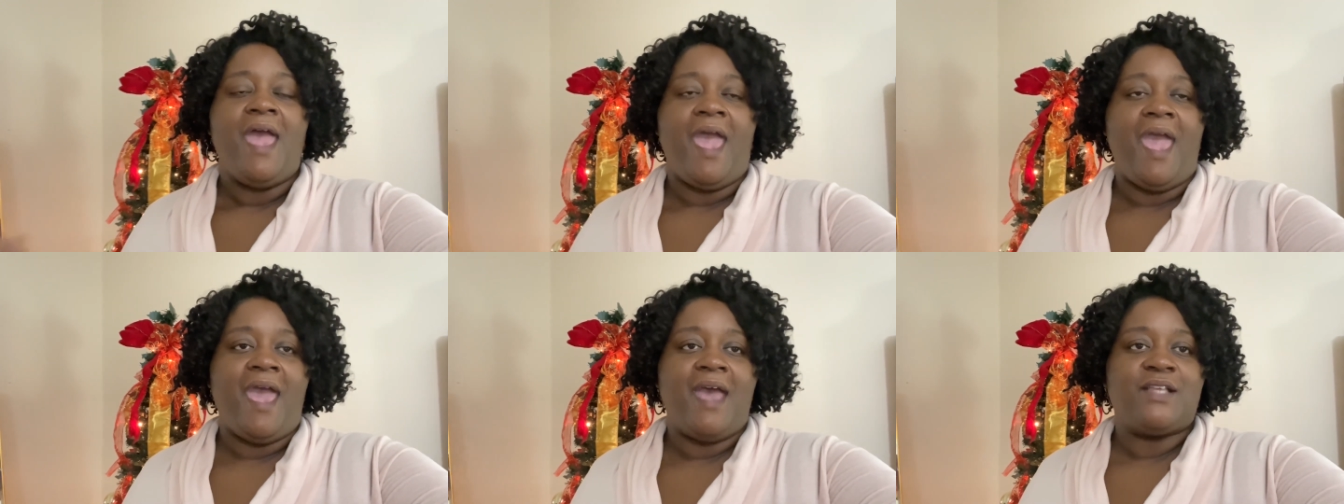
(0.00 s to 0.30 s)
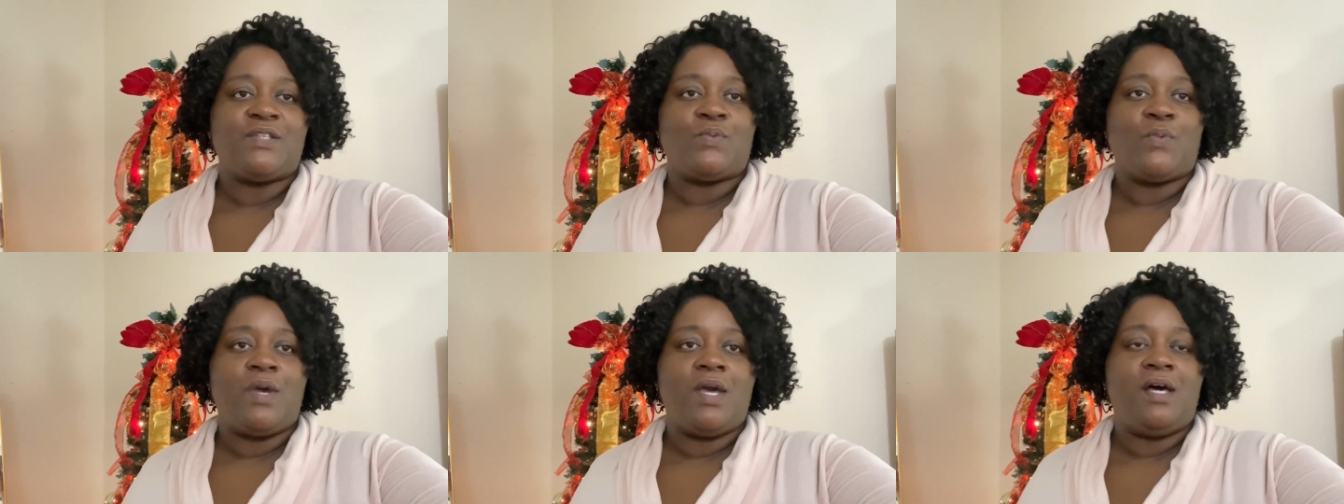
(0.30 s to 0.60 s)

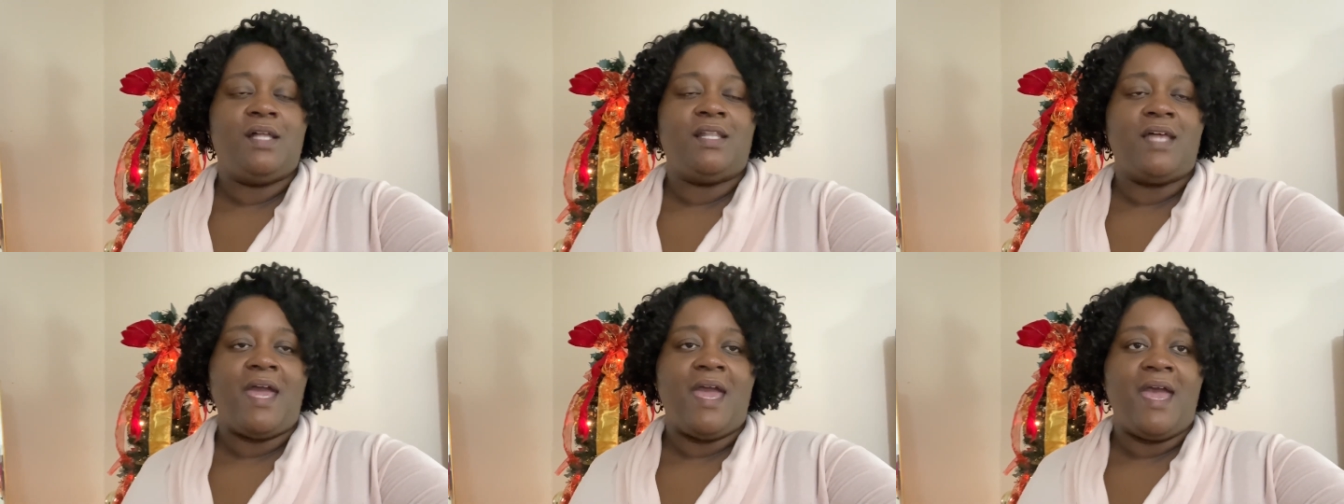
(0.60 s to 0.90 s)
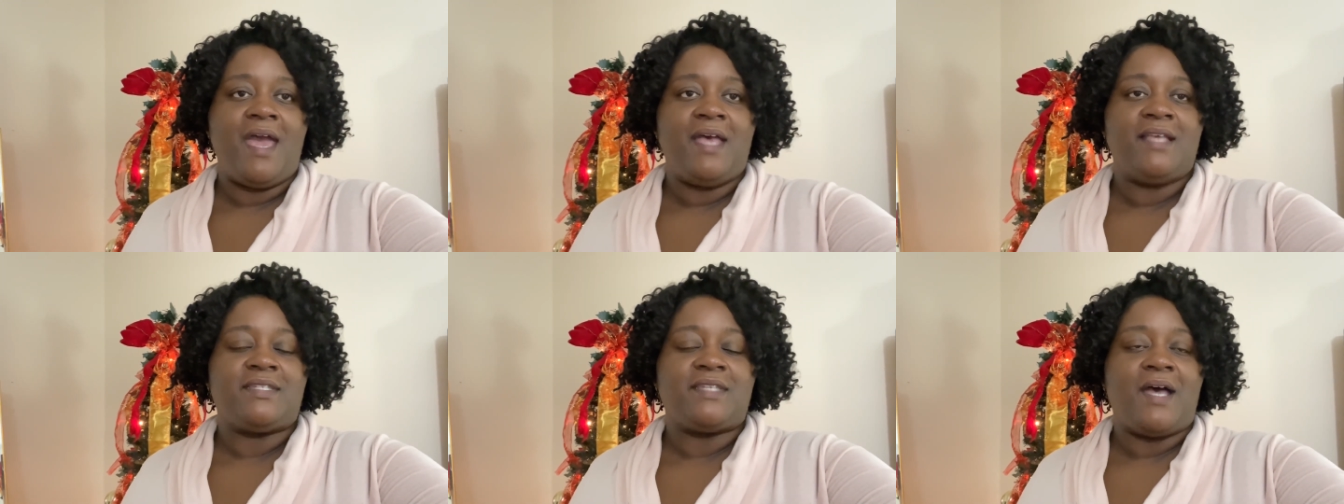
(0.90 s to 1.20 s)
as well
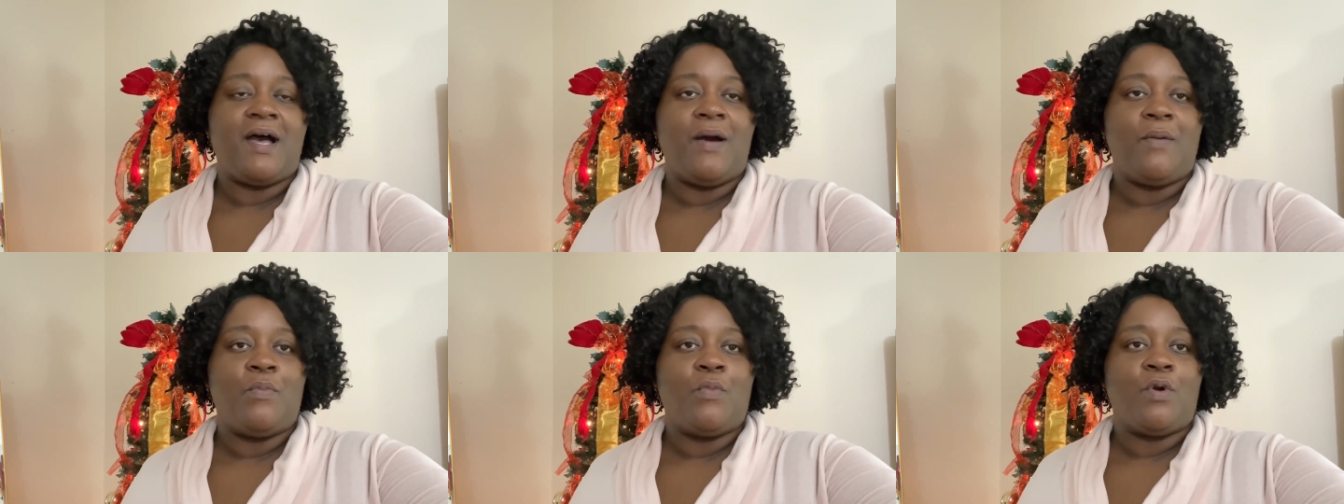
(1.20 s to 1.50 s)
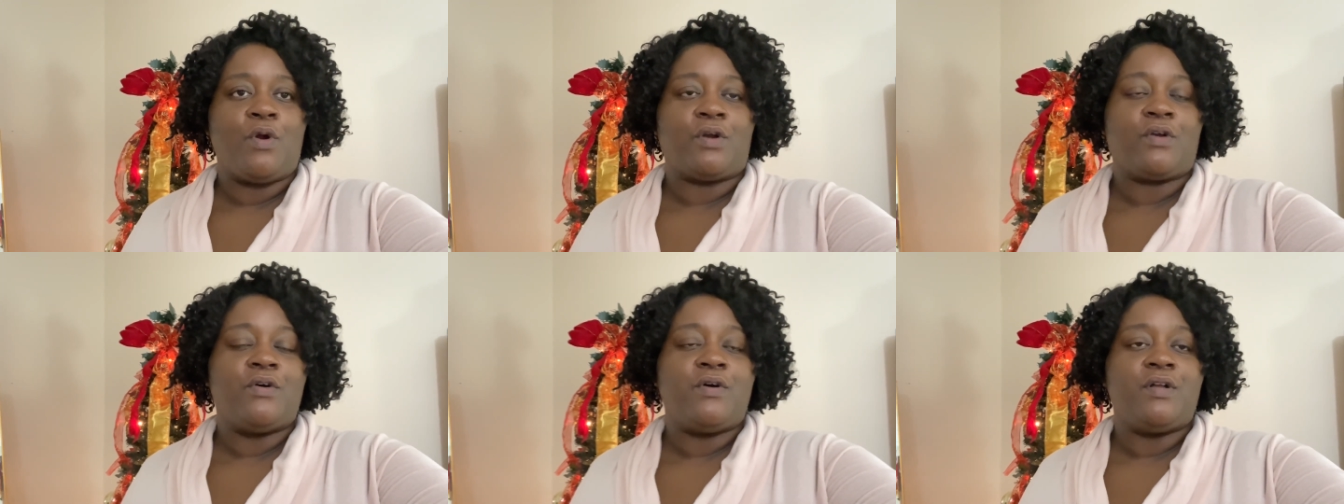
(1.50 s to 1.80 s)
as um,
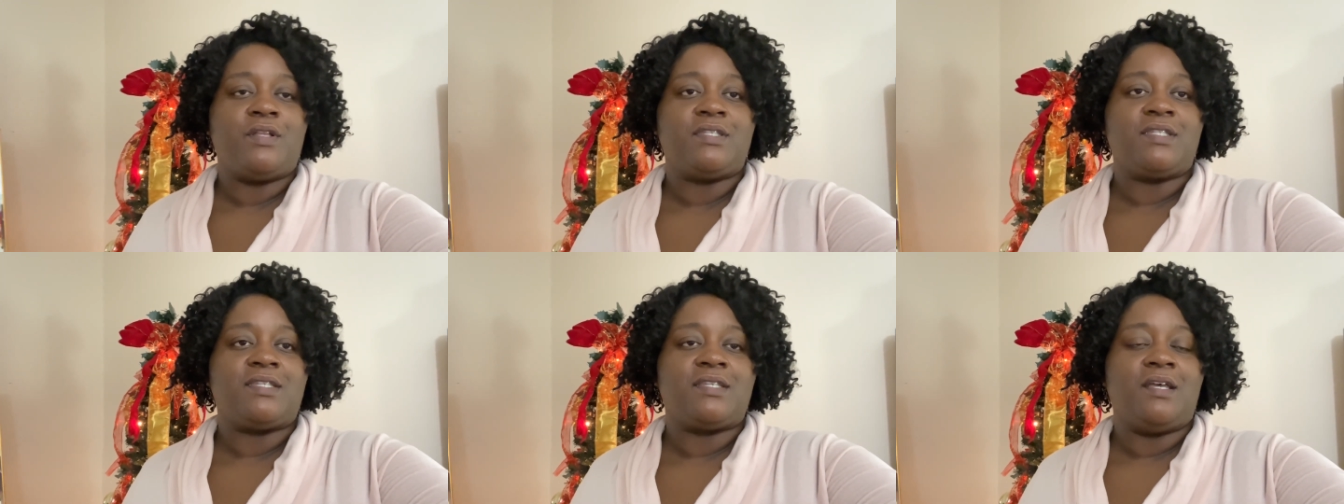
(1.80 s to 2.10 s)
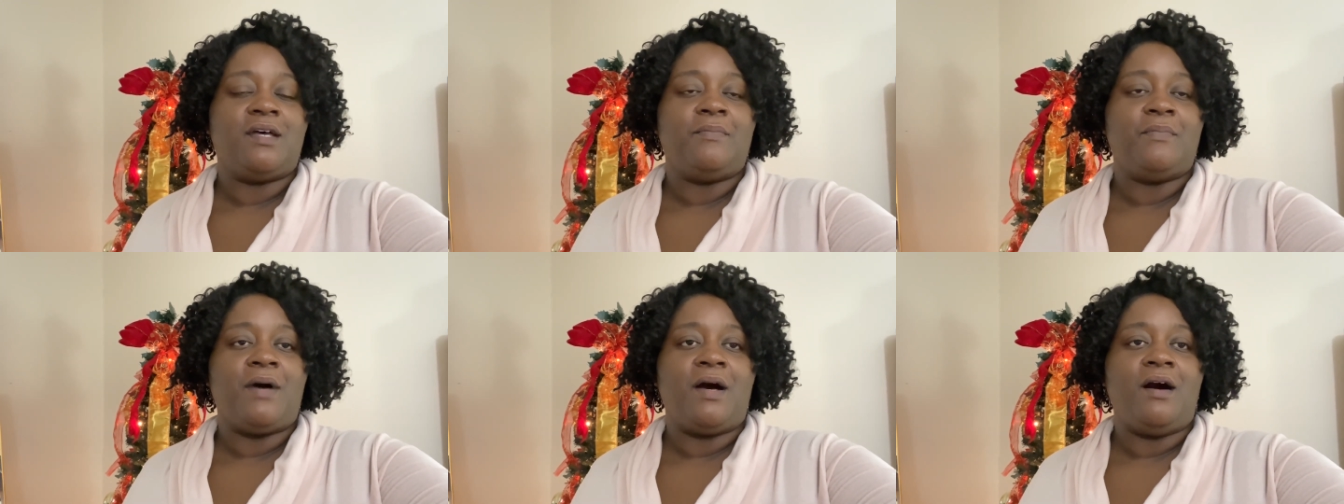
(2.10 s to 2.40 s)
work on
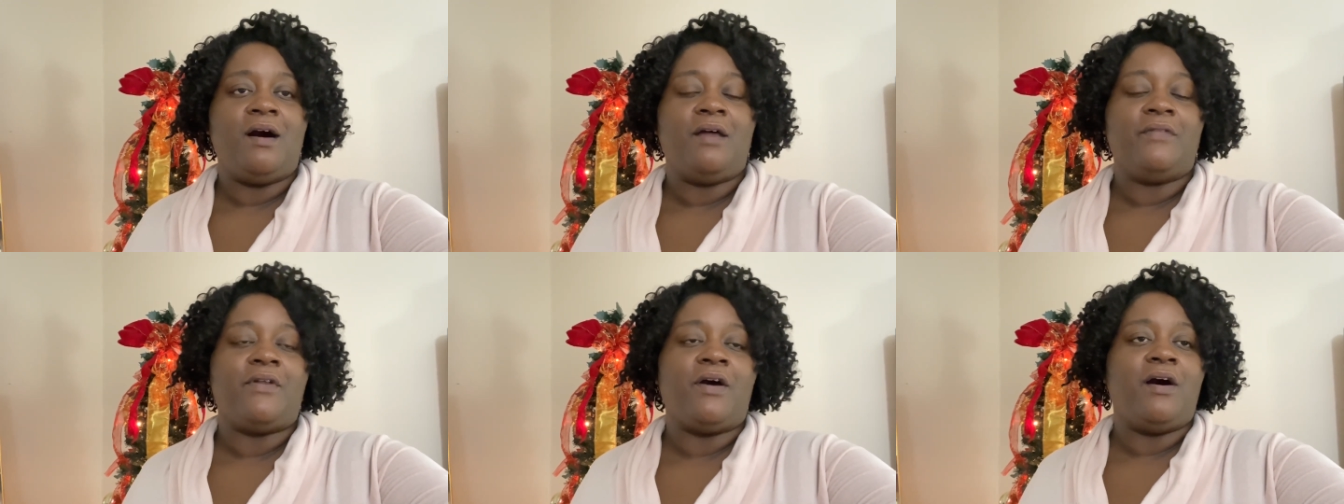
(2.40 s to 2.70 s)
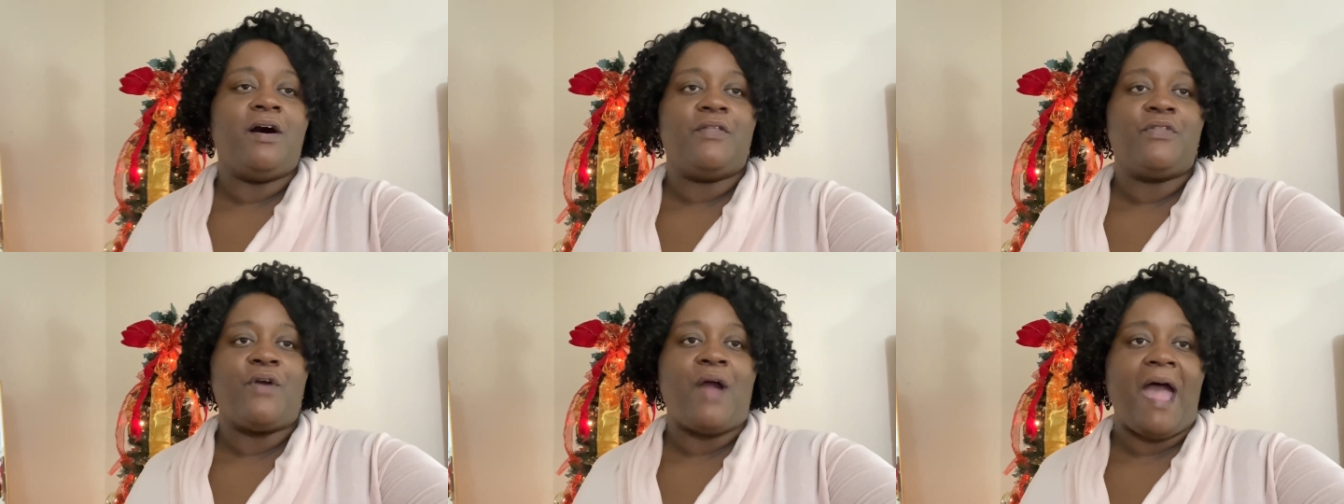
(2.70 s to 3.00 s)
some uh,
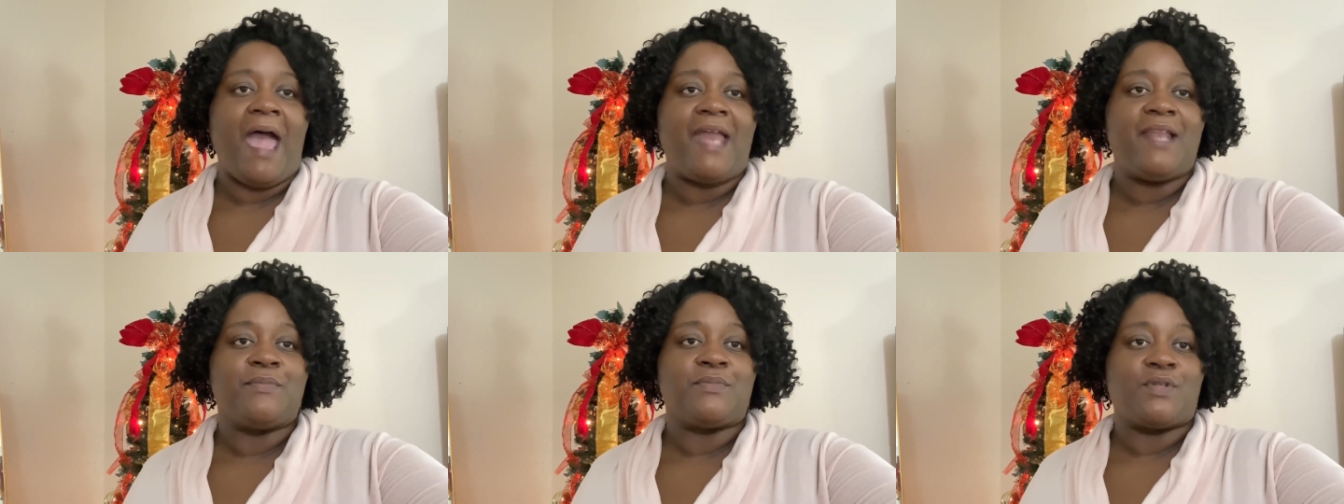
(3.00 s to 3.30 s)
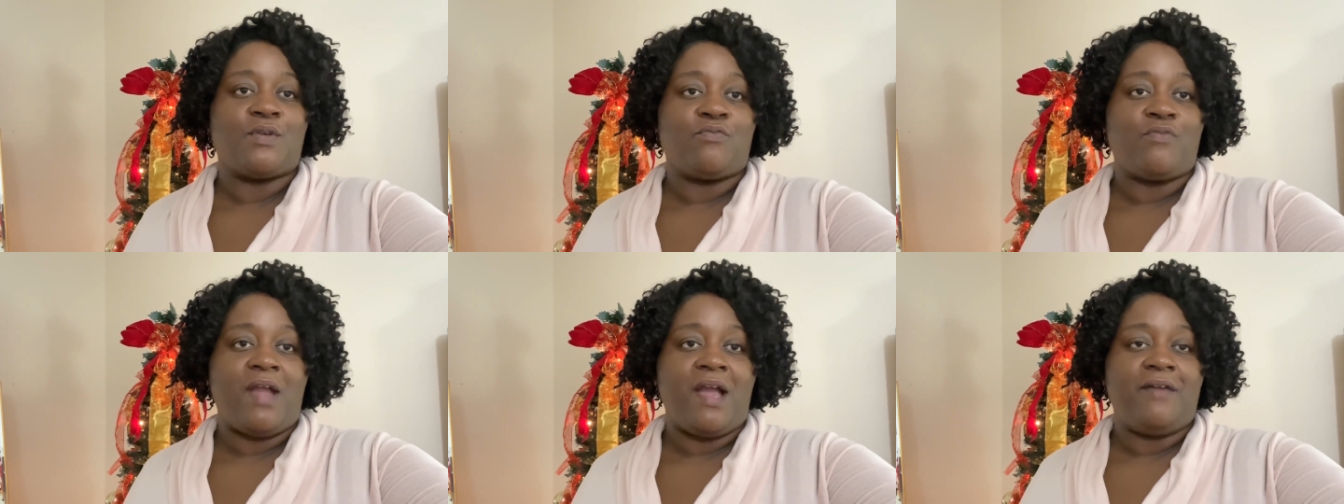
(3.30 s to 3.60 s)
other
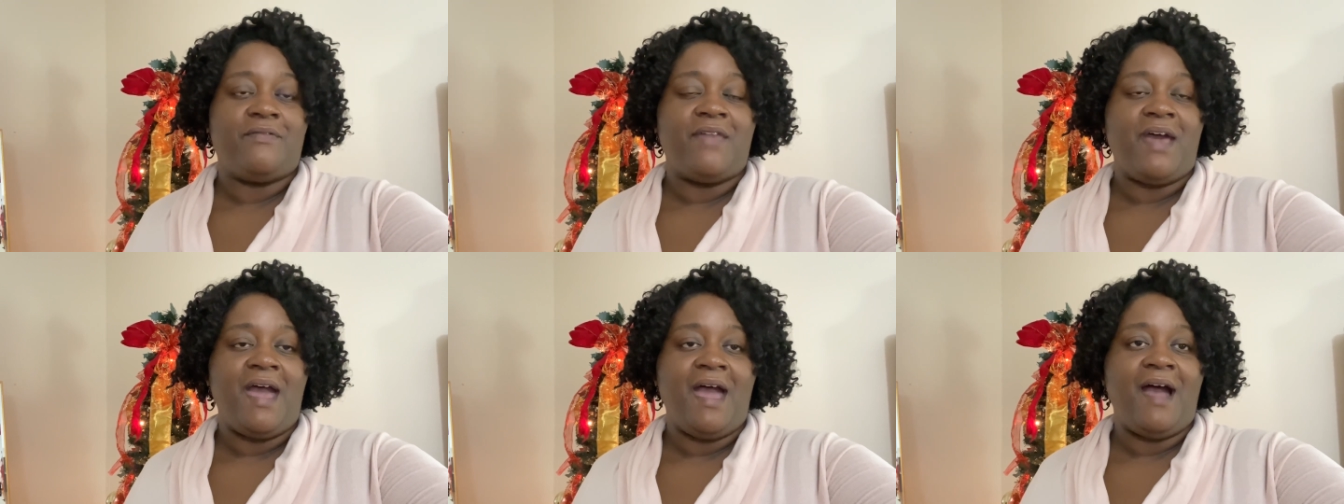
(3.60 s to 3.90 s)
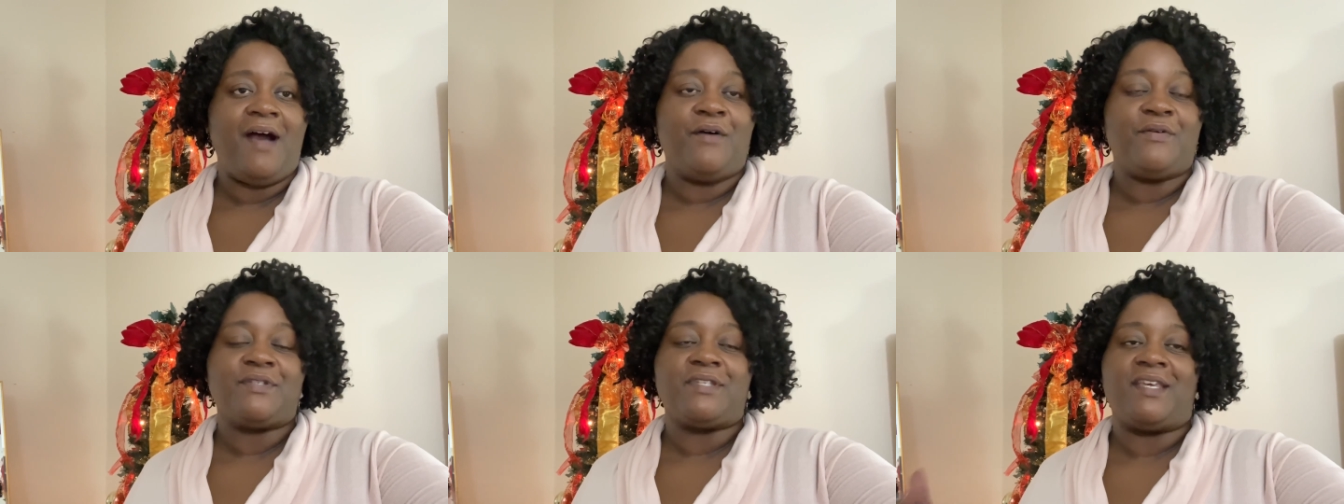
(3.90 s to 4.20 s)
items around the
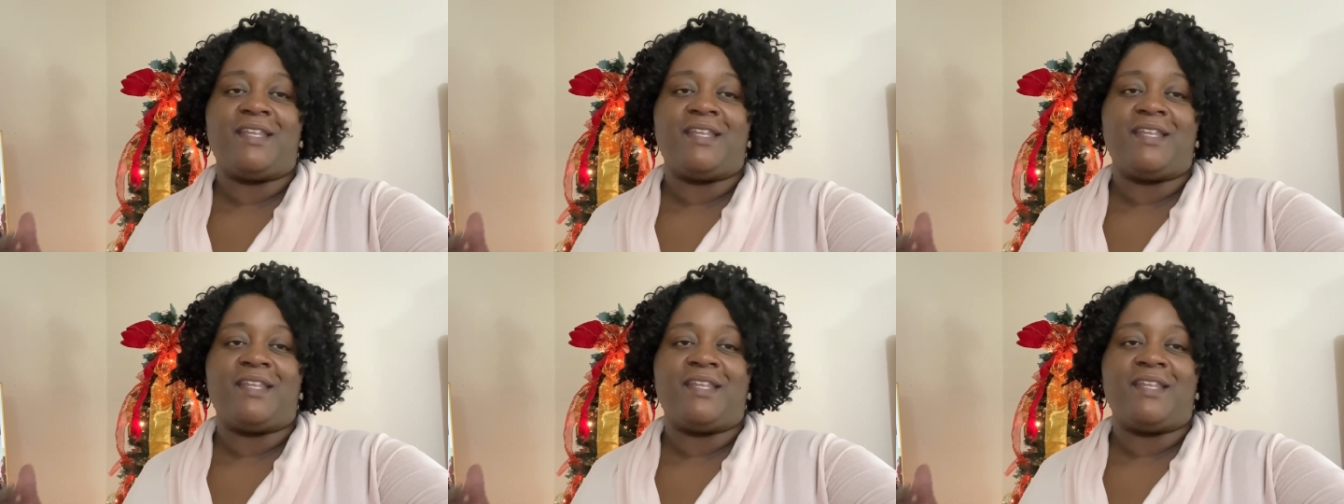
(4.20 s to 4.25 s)
house.